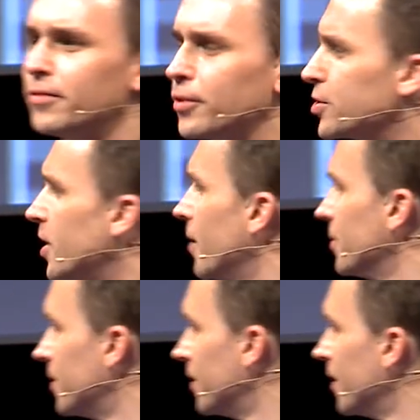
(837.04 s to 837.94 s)
Photoshop?
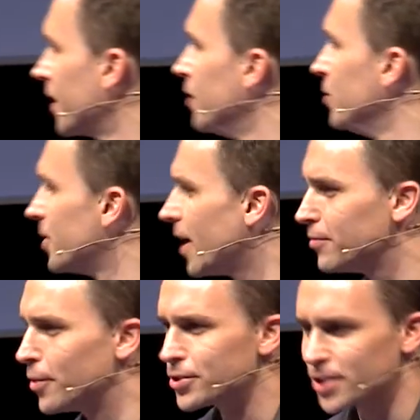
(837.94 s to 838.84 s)
Can you do that,
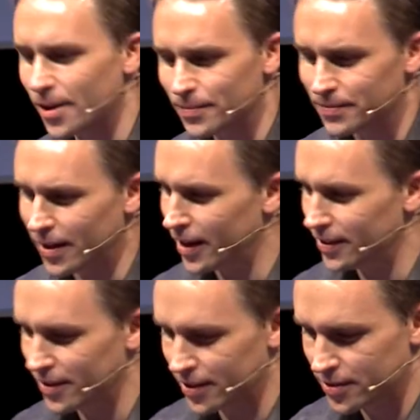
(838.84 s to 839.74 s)
Photoshop? I
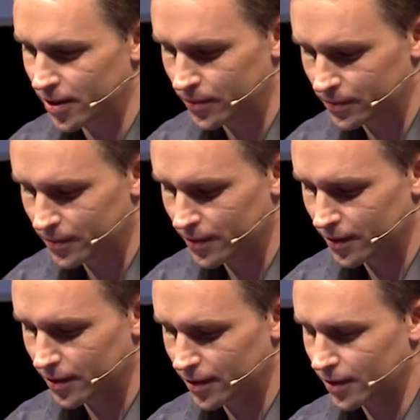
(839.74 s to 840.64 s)
didn't think so.
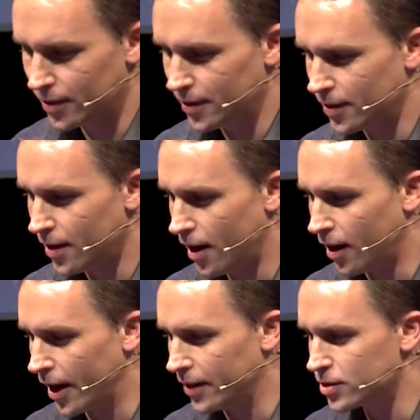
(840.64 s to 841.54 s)
All
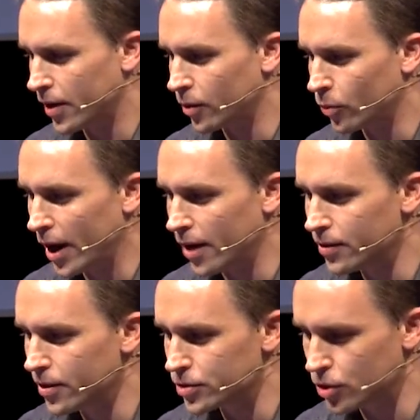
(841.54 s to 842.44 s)
right, so I can round
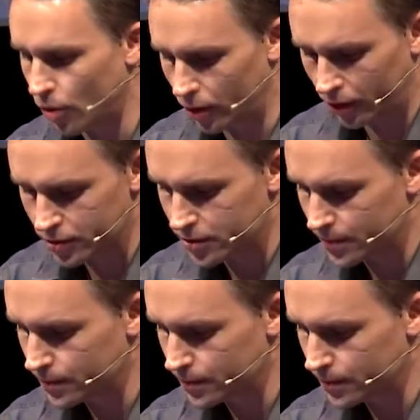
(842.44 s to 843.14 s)
those corners.